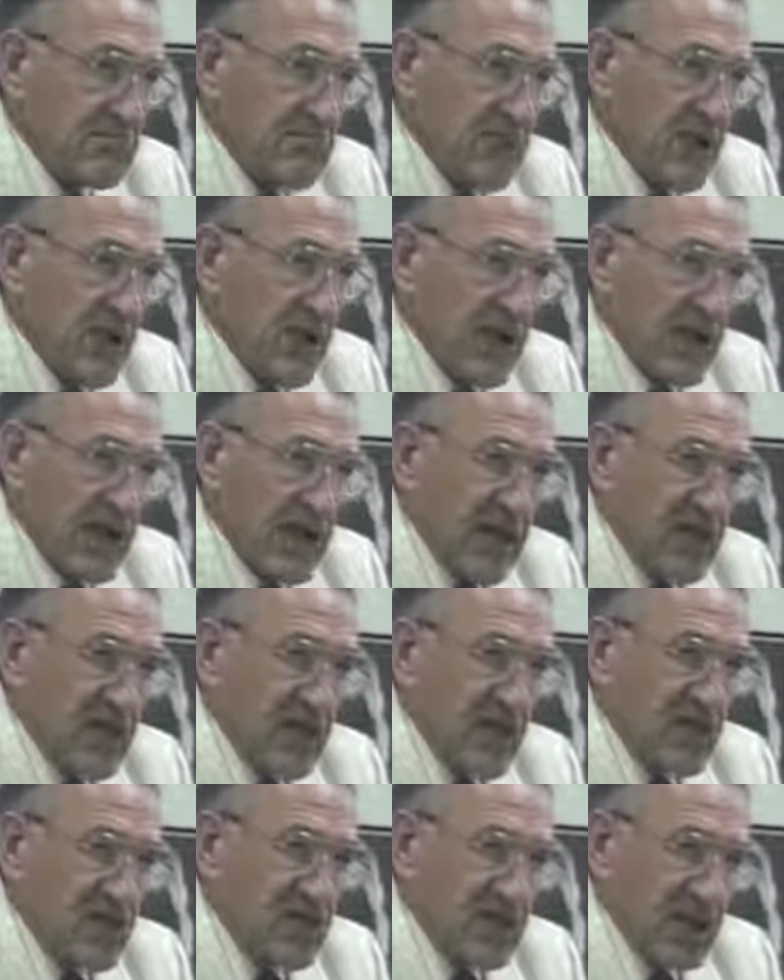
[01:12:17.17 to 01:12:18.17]
You can get
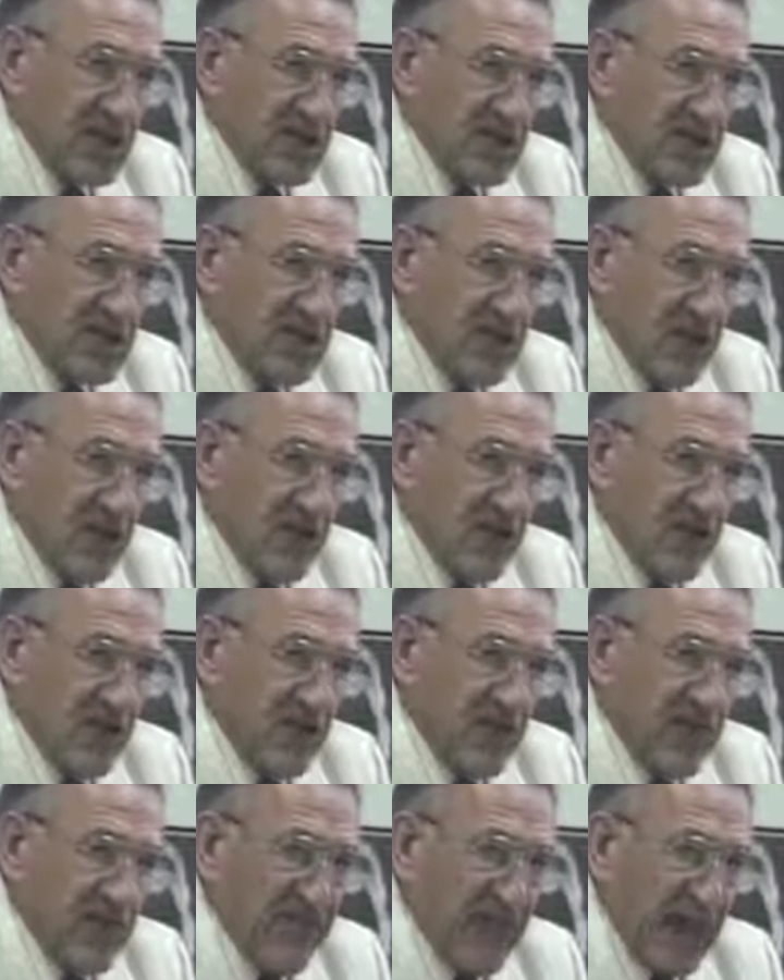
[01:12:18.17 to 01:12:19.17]
killed just as dead
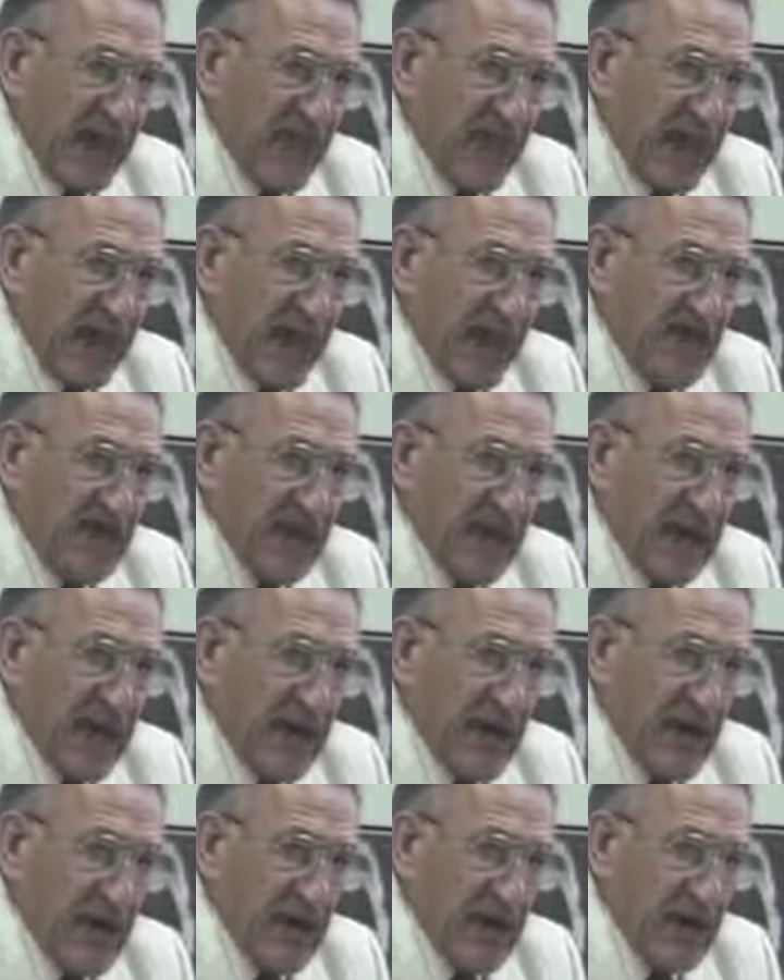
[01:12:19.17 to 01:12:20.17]
35 miles an
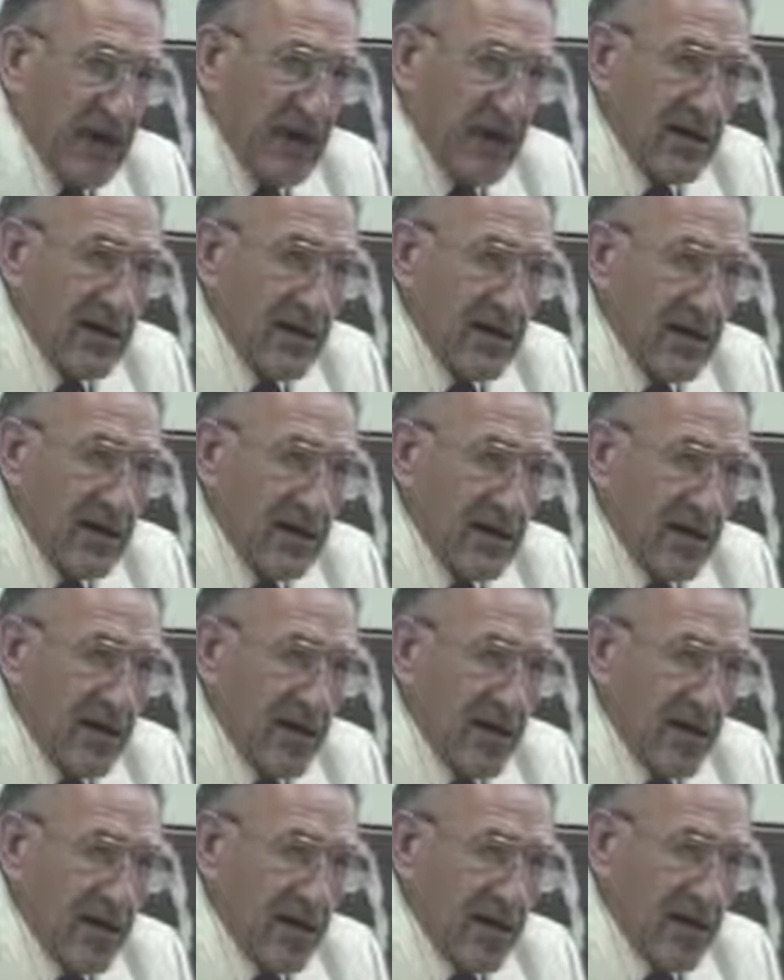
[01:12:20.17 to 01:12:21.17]
hour
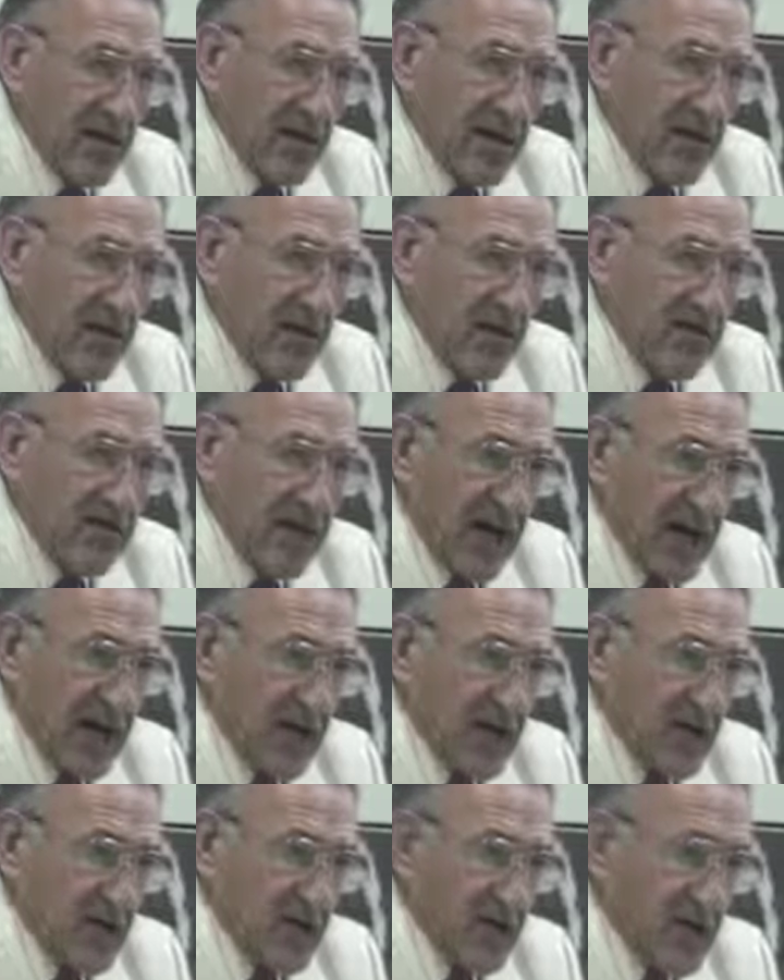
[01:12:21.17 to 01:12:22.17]
when your car goes out
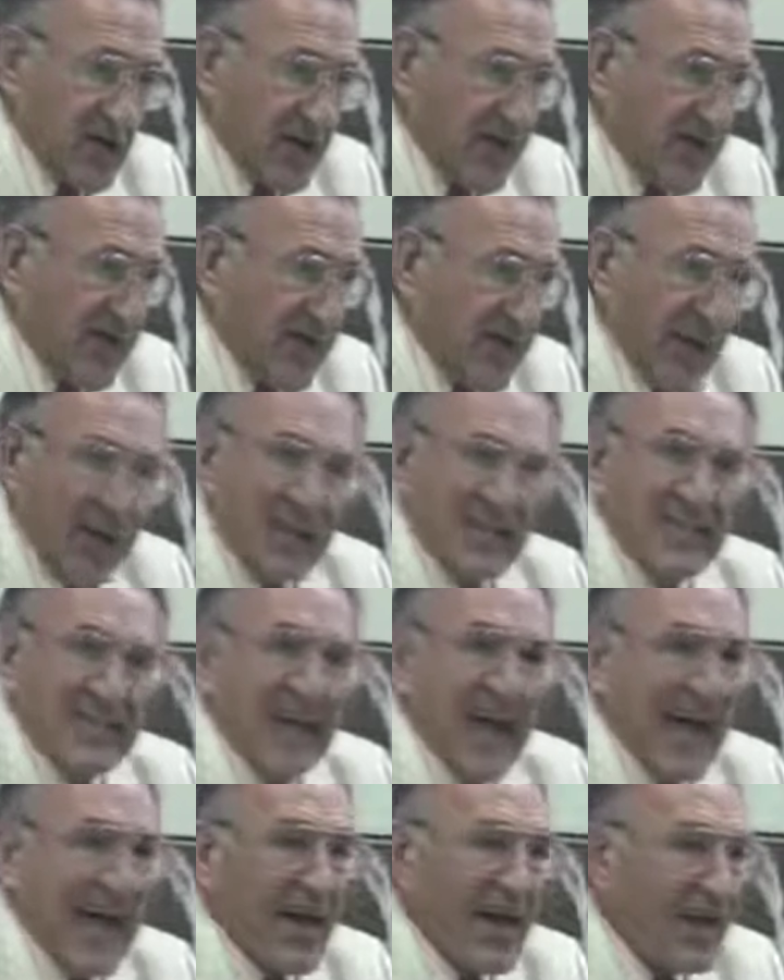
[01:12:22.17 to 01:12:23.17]
of control with a flat
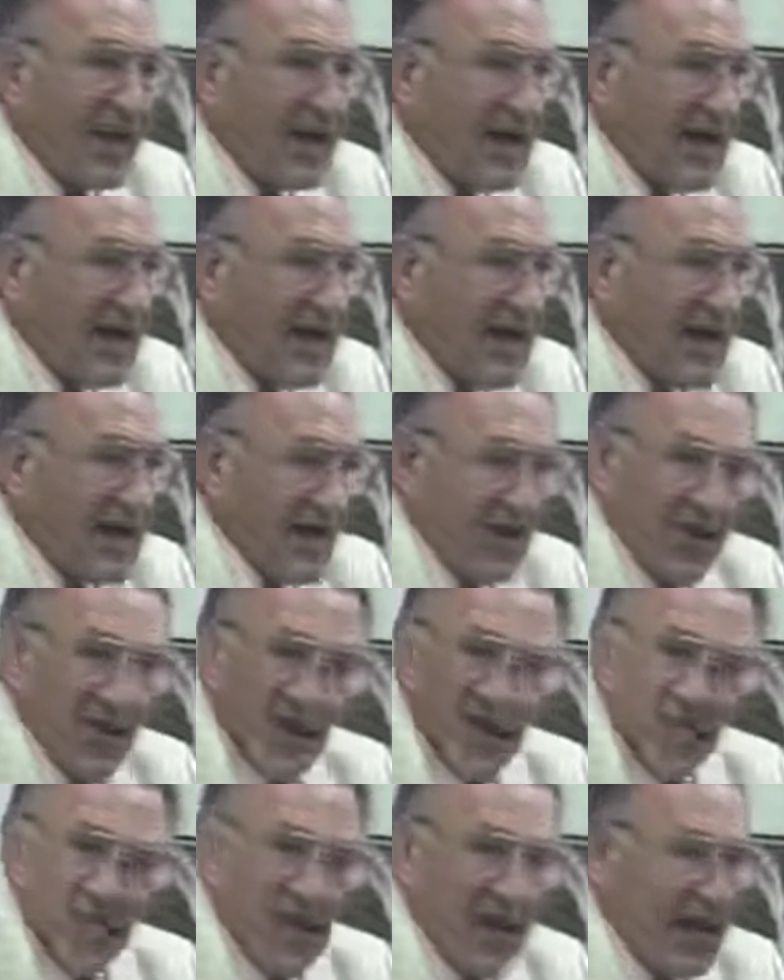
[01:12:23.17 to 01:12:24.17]
tire and you're
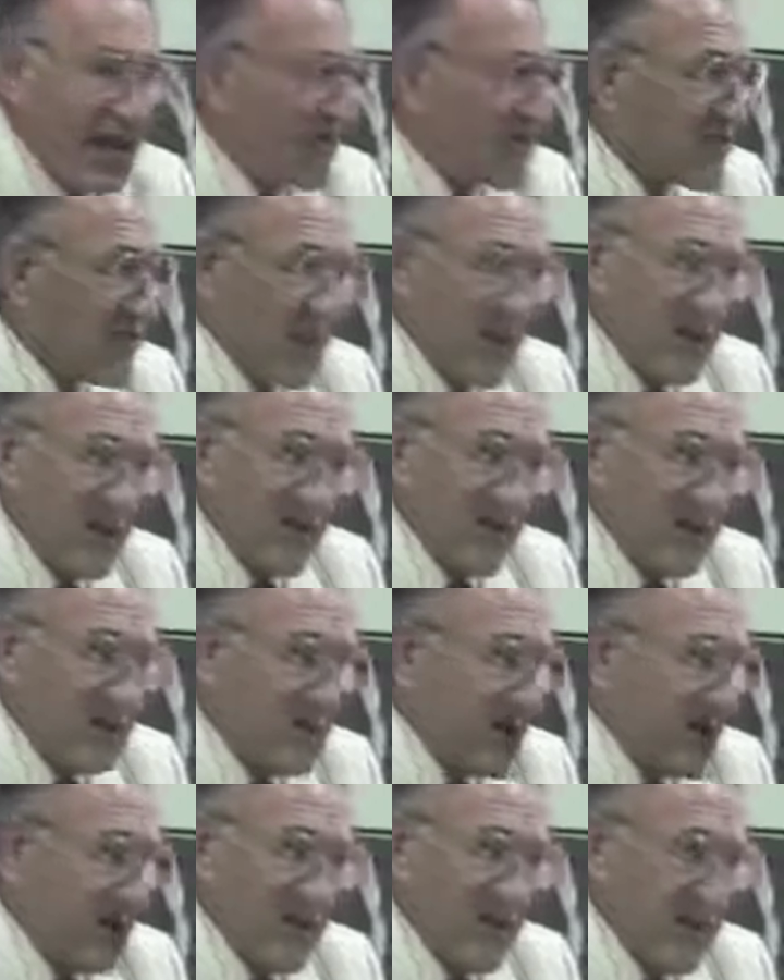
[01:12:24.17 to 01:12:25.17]
hit by a truck or a
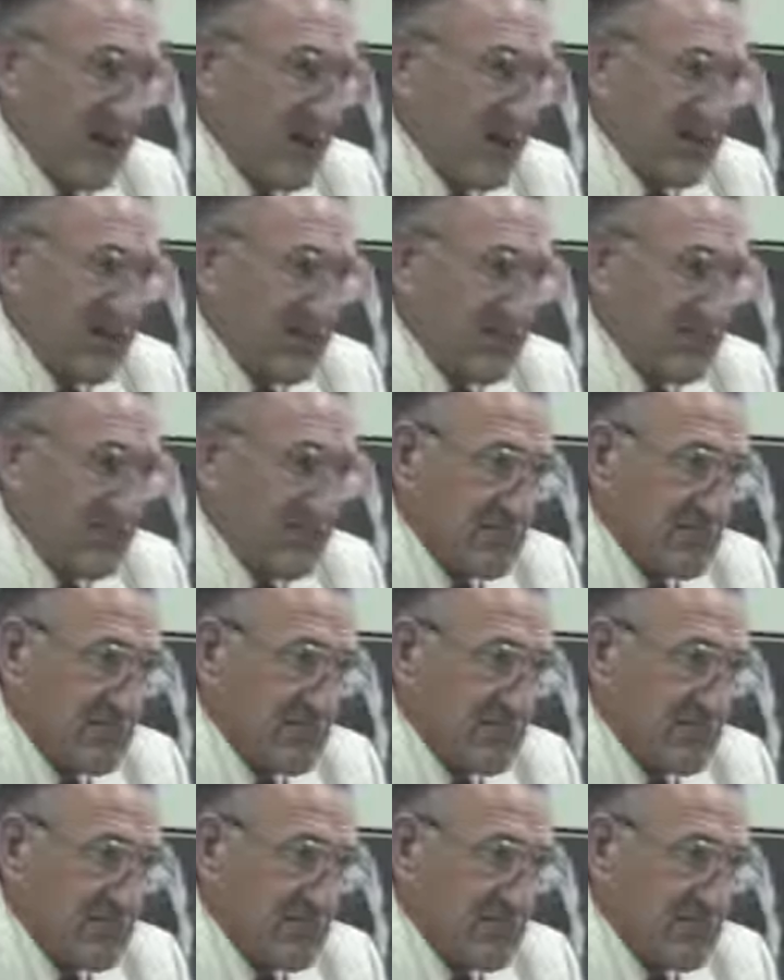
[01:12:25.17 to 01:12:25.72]
ton of bricks.